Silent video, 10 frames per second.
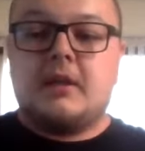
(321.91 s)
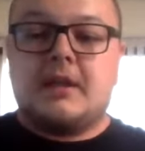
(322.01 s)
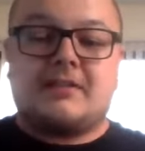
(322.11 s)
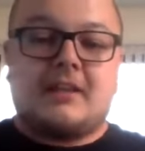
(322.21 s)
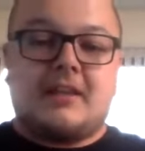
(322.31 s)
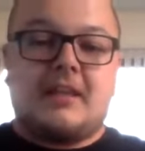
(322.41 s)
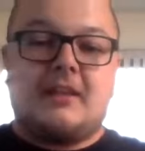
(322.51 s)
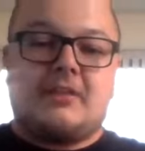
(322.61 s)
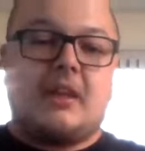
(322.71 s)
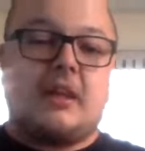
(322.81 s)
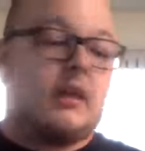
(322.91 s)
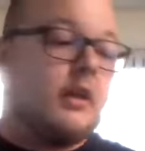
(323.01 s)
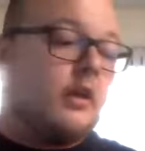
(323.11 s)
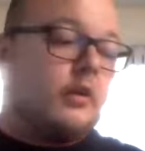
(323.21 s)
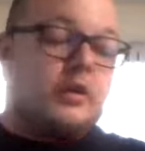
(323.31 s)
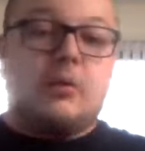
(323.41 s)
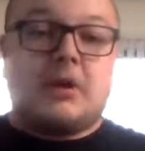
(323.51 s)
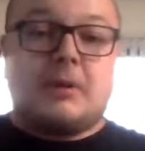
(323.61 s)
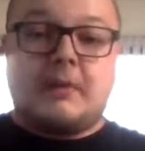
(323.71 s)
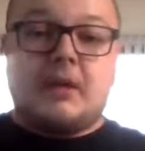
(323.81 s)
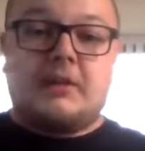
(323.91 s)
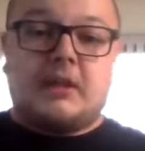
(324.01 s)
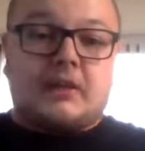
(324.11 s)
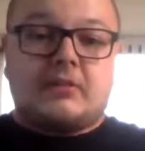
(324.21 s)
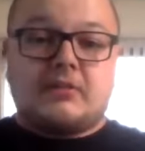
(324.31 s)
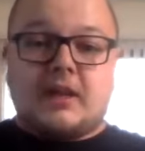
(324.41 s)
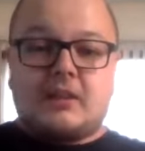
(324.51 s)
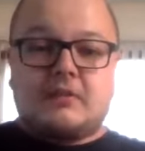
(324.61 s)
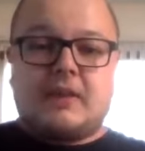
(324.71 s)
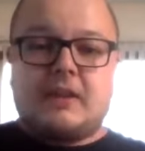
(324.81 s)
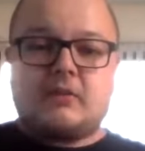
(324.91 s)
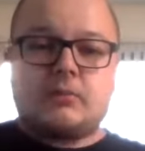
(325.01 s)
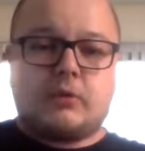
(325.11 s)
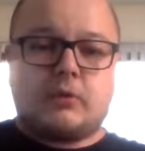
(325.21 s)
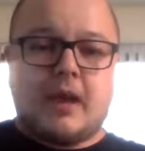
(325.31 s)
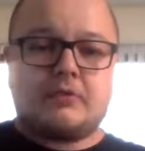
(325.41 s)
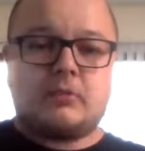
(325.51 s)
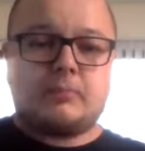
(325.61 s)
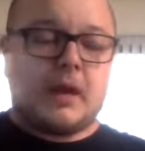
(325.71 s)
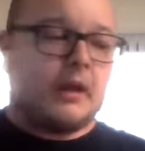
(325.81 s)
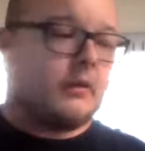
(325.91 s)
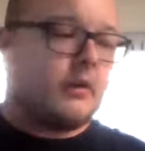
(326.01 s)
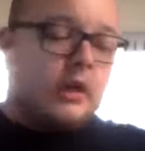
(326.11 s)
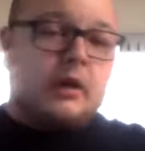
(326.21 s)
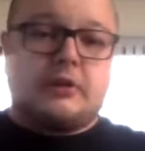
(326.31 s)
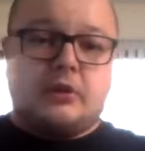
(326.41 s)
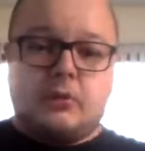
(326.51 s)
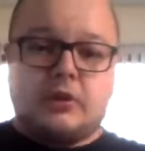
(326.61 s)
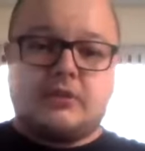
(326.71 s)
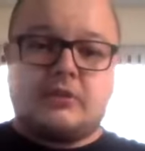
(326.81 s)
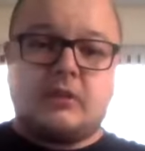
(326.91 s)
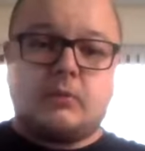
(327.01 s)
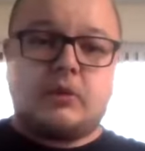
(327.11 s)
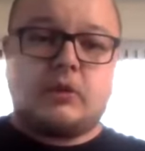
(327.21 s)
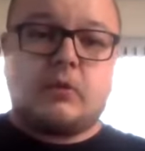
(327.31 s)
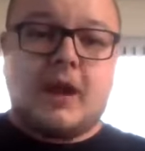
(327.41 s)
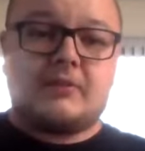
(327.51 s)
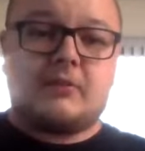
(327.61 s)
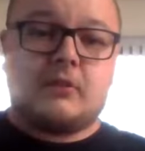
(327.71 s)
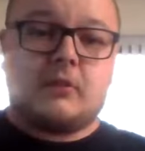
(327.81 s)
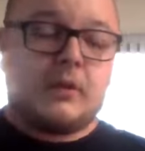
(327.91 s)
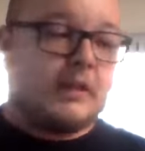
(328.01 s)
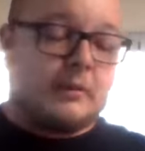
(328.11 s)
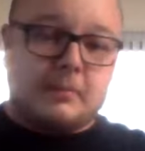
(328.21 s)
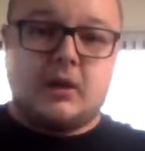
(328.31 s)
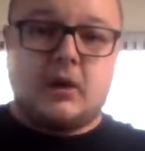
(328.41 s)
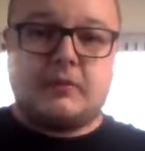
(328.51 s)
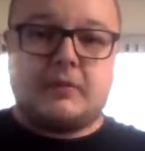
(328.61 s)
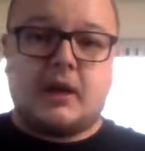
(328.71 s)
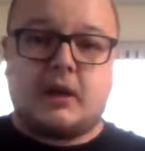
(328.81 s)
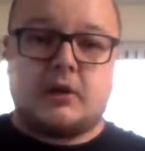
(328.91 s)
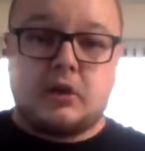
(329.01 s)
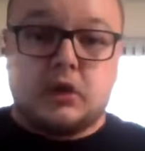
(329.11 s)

That's a key thing. Do you want to be on the other side of the fence where the grass is brown, or do you want to see where the grass is green and be over there?